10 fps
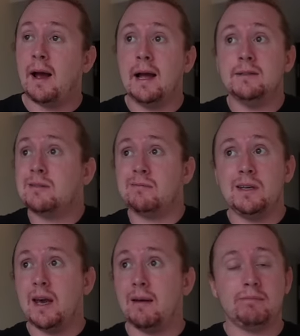And
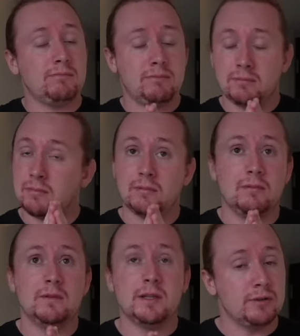yeah,
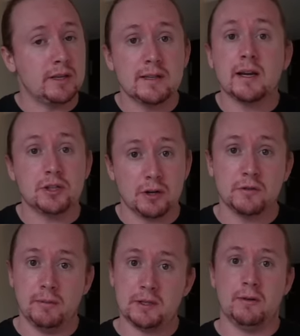seriously, take charge
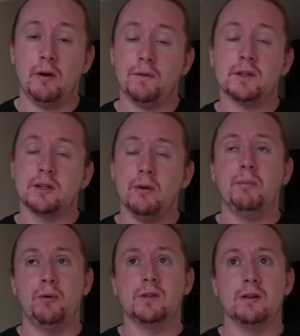of your mental health. It's so
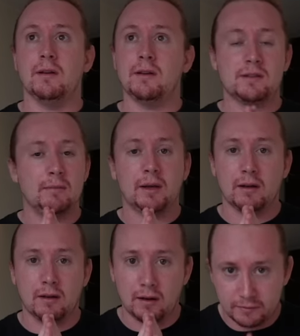important. It's something
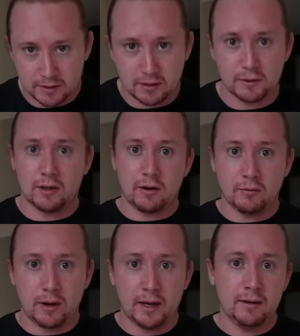I've discovered the
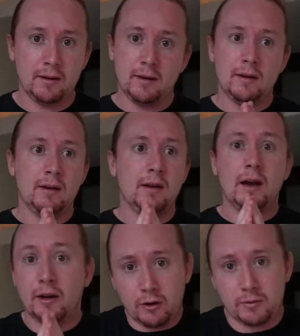hard way,
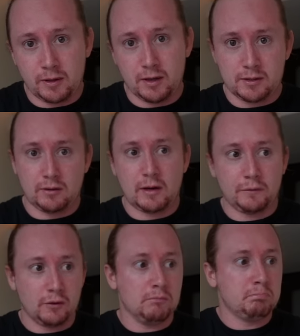and I hope you guys don't
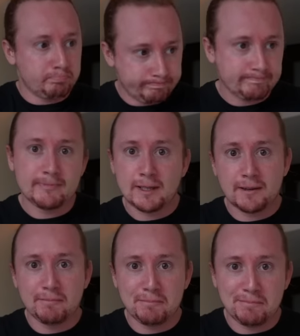have to.
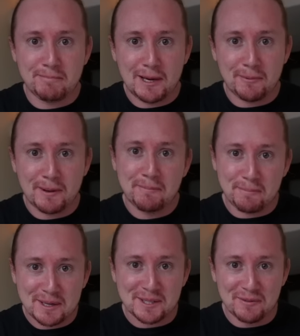Anyway,
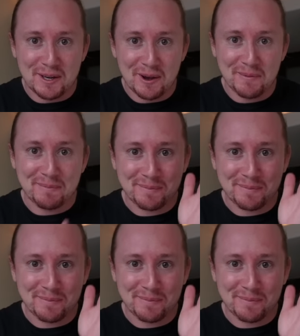back to the video.